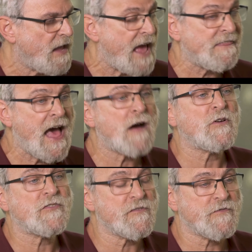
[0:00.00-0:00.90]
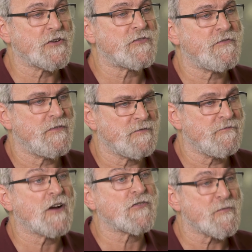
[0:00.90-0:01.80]
And that was the first
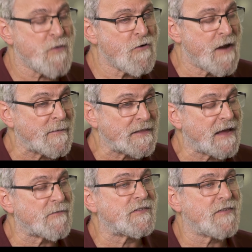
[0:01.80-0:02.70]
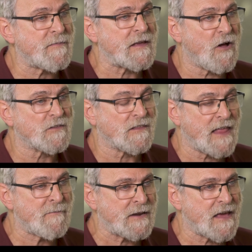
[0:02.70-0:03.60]
functional programming language, something called the
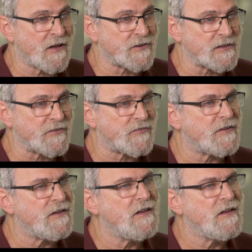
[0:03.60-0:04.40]
lambda calculus.